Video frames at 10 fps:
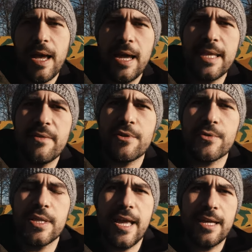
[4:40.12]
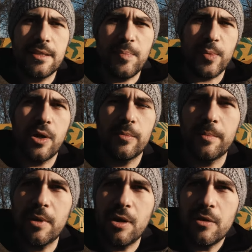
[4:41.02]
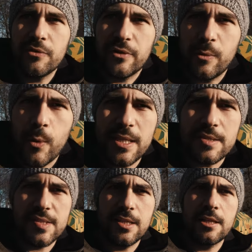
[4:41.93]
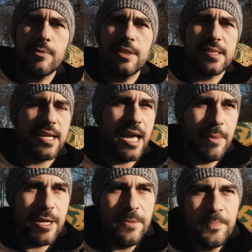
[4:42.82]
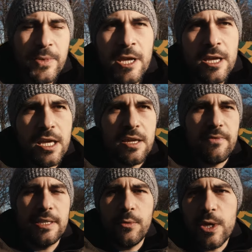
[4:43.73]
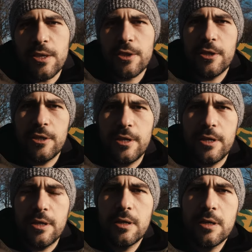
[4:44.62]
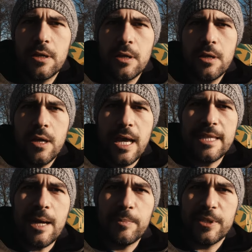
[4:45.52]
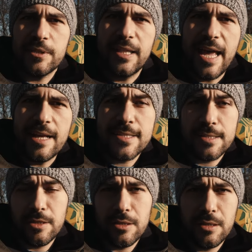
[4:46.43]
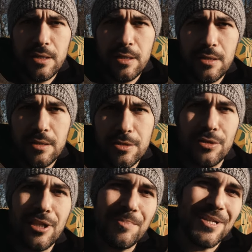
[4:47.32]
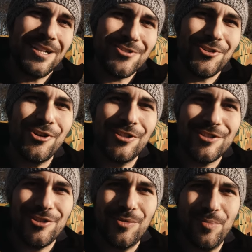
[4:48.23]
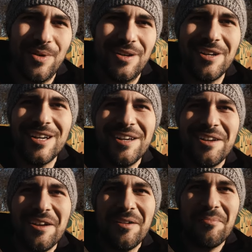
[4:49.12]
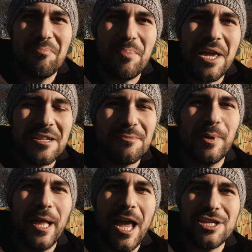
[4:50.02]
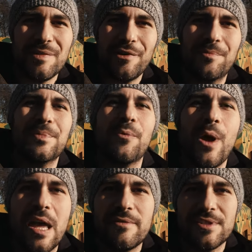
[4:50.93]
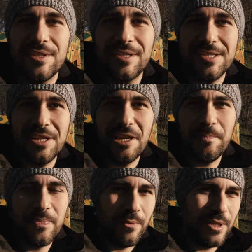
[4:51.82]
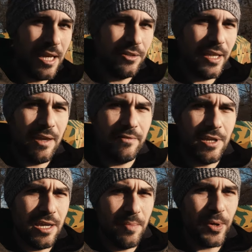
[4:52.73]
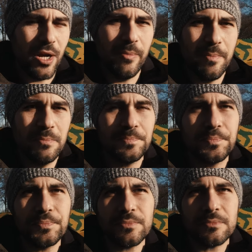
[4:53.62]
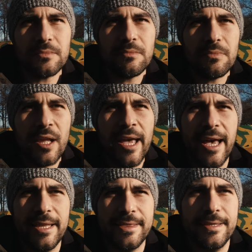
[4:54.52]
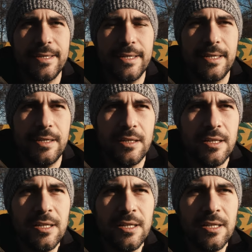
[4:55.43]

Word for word: I never really had the problem of uh, weather sealing with this camera, even with uh, adapted lens. Uh, sometimes I also got some uh, big splash from the waves in the sea without any problem. And uh,